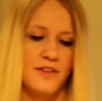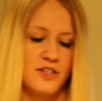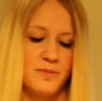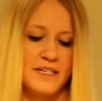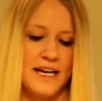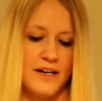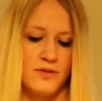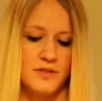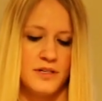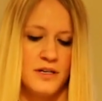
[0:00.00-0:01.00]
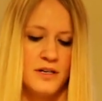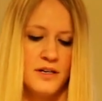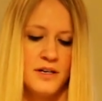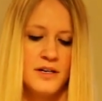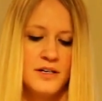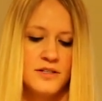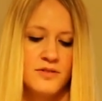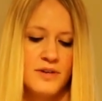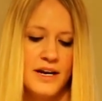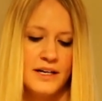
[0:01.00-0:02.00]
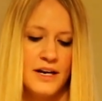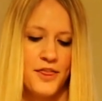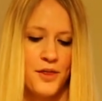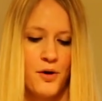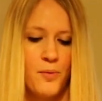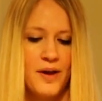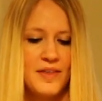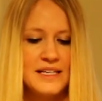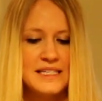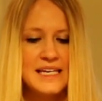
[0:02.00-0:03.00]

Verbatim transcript: those potatoes. So now I gotta throw away these